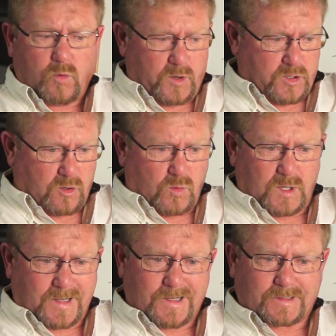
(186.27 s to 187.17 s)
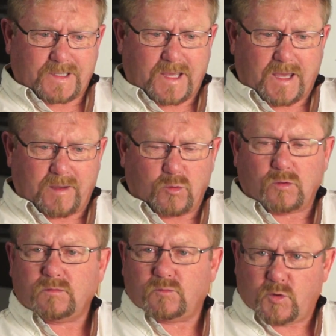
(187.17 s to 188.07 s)
We don't want to cut the
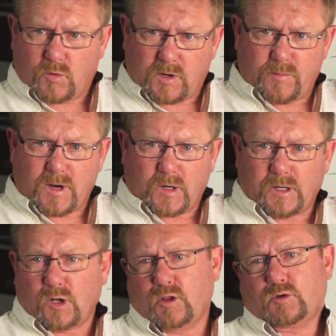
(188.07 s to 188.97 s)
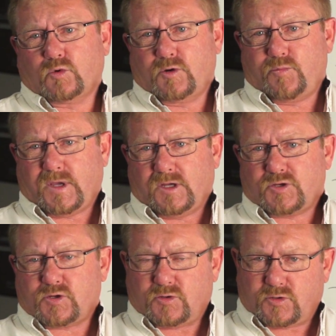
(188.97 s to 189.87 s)
cable. We want to bury it all in one
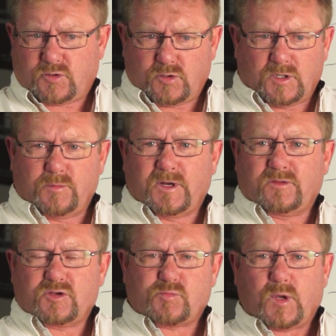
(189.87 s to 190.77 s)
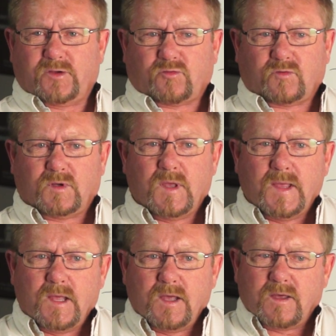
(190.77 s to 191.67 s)
piece to eliminate the splices.
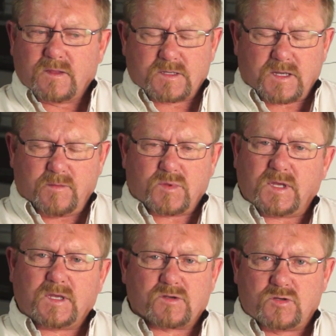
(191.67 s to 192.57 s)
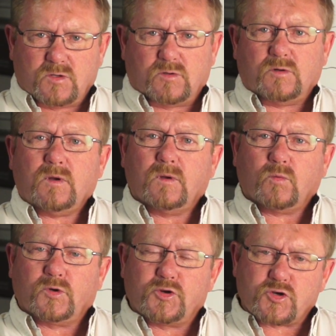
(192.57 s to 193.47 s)
The same thing is due
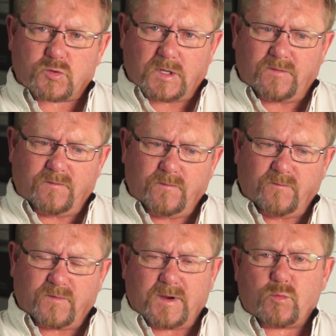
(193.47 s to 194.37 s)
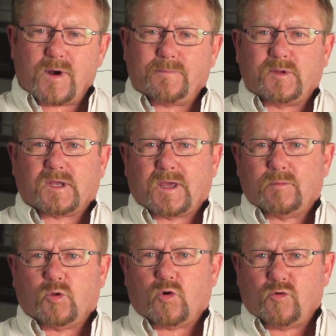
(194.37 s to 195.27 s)
when you're stringing fiber optic
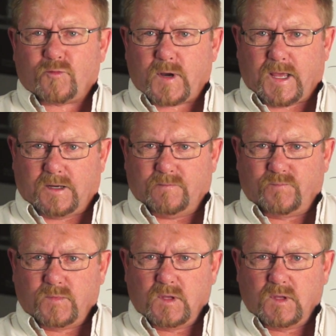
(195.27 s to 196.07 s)
cable overhead.